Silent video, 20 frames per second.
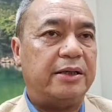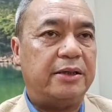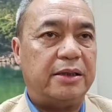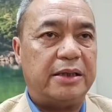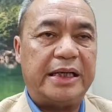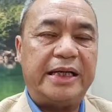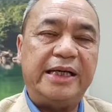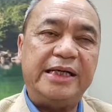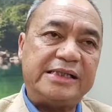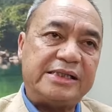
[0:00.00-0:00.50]

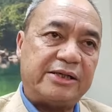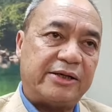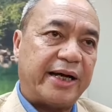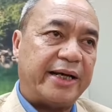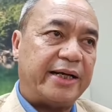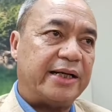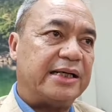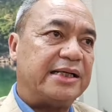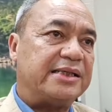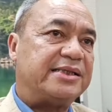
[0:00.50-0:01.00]
He's
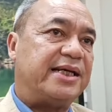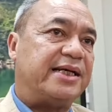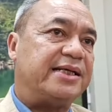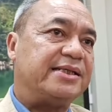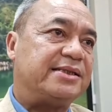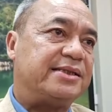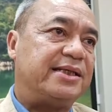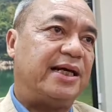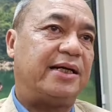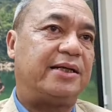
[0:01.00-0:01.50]
right in the
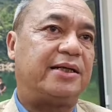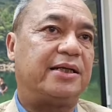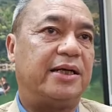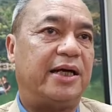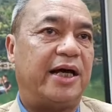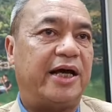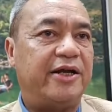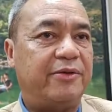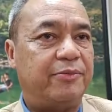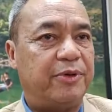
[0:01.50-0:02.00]
sense that
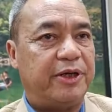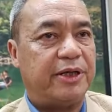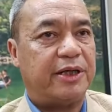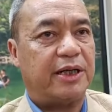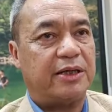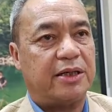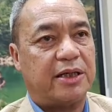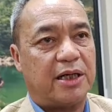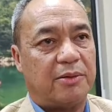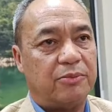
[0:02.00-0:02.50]
anybody
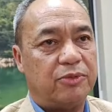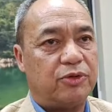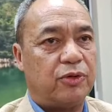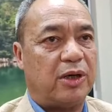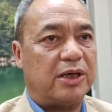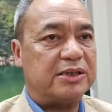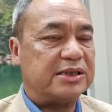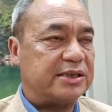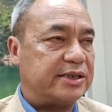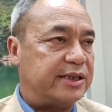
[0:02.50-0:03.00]
can come to
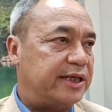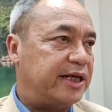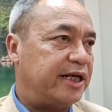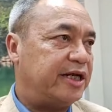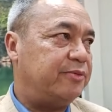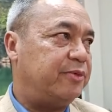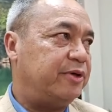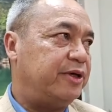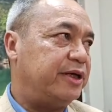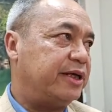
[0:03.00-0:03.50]
our state,
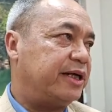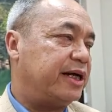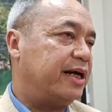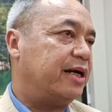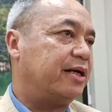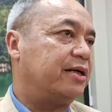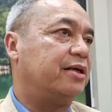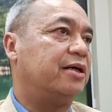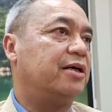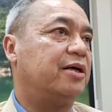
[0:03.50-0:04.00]
anybody
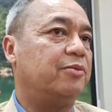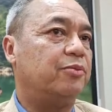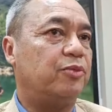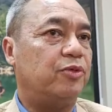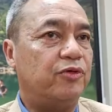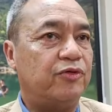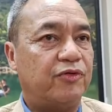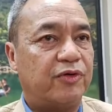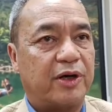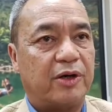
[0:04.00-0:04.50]
can
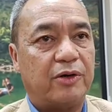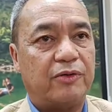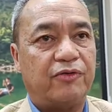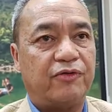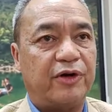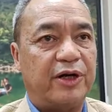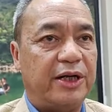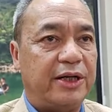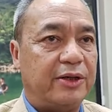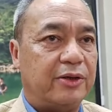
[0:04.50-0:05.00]
move around
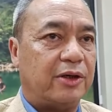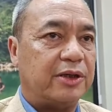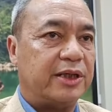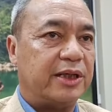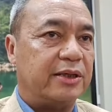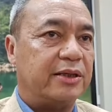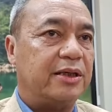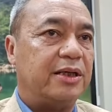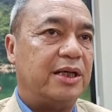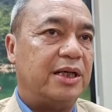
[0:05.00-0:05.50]
freely and all
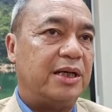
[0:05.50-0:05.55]
that.